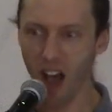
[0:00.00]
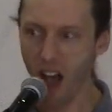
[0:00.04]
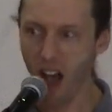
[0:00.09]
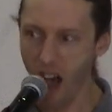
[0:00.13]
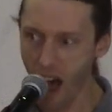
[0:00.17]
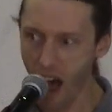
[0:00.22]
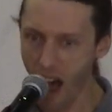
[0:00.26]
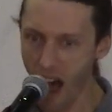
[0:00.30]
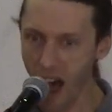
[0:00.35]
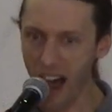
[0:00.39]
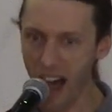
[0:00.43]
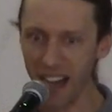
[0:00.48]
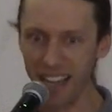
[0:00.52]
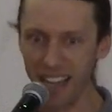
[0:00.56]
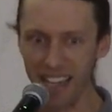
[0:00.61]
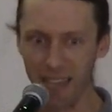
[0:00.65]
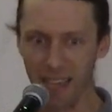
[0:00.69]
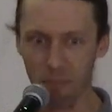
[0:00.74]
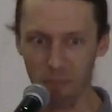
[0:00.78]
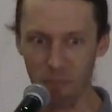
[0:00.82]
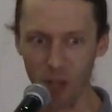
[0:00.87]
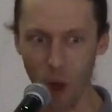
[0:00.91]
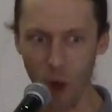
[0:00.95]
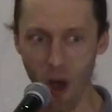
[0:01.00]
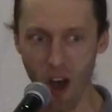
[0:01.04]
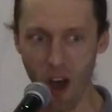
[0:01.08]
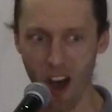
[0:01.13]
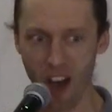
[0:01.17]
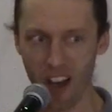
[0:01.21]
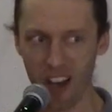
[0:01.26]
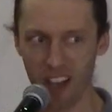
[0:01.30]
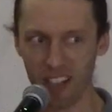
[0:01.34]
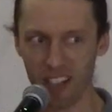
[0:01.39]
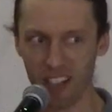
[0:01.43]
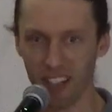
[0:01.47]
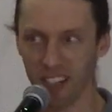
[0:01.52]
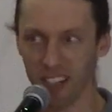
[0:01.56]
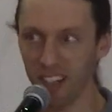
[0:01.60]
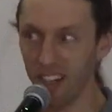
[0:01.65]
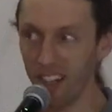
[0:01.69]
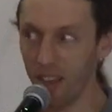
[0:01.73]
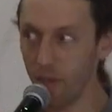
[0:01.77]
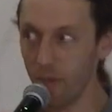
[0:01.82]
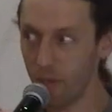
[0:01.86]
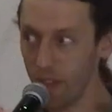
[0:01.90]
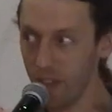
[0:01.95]
I am God.
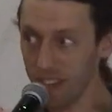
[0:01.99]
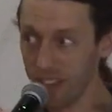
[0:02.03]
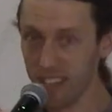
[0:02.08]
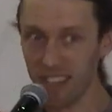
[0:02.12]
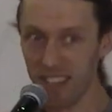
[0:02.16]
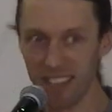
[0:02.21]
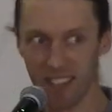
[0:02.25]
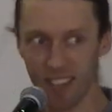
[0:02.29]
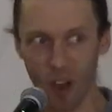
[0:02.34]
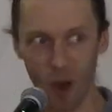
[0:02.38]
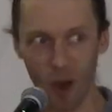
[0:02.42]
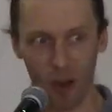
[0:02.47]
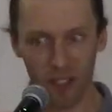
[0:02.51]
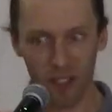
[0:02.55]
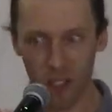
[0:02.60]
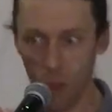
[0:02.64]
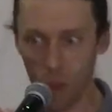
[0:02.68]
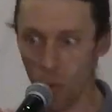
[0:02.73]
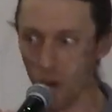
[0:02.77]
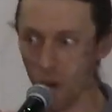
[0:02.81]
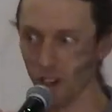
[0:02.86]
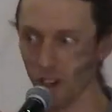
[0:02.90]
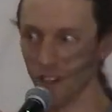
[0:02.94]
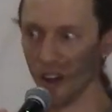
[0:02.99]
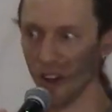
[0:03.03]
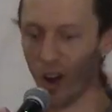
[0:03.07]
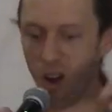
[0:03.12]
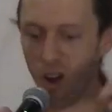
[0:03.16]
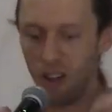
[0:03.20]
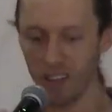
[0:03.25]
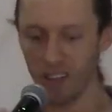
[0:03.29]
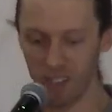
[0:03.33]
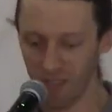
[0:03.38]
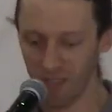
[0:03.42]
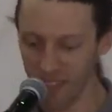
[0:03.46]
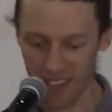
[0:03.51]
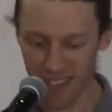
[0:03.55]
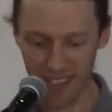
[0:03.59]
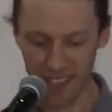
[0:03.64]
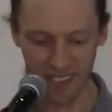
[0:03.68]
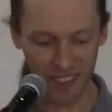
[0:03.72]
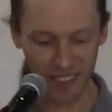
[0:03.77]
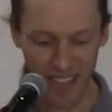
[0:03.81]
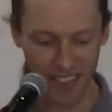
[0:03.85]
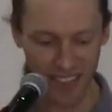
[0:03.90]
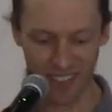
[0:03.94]
This is God. You are God. This
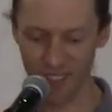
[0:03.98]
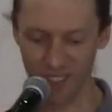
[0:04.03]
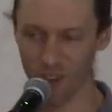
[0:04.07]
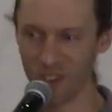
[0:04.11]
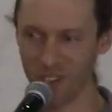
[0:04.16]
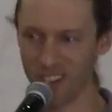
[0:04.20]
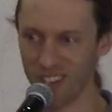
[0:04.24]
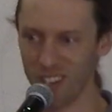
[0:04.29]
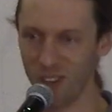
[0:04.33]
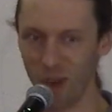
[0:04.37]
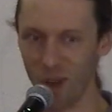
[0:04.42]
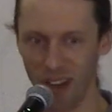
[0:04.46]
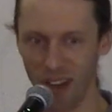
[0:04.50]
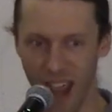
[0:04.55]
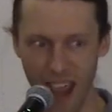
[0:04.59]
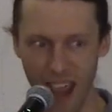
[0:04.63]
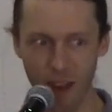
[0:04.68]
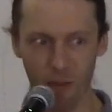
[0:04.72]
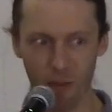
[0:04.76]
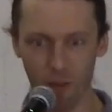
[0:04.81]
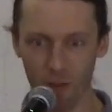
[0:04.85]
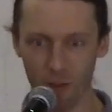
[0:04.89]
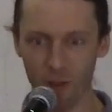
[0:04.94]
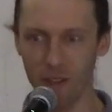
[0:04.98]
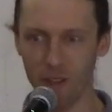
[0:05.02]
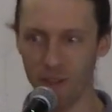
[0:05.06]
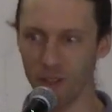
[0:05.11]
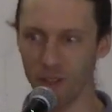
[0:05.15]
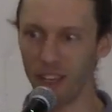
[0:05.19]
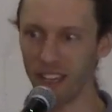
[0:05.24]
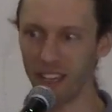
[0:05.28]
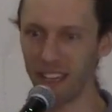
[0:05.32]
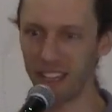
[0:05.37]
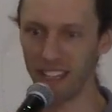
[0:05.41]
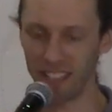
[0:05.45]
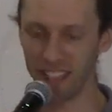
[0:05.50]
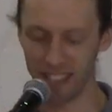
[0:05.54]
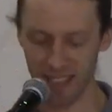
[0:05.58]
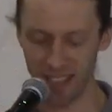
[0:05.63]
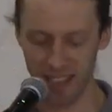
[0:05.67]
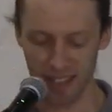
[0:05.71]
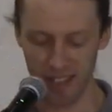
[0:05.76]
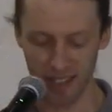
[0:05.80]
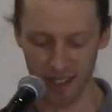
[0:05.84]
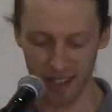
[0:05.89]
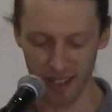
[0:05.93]
lectern is God. Everything
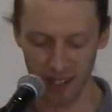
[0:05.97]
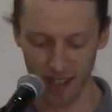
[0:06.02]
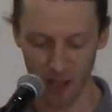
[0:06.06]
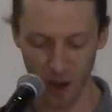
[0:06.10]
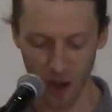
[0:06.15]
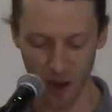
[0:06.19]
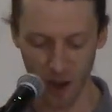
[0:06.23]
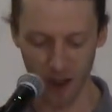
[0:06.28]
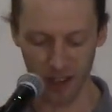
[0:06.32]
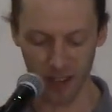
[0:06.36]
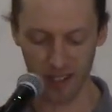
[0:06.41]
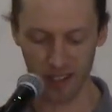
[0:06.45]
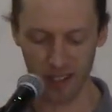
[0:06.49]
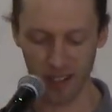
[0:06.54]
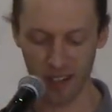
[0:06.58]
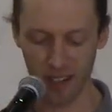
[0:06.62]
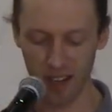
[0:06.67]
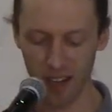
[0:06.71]
is God.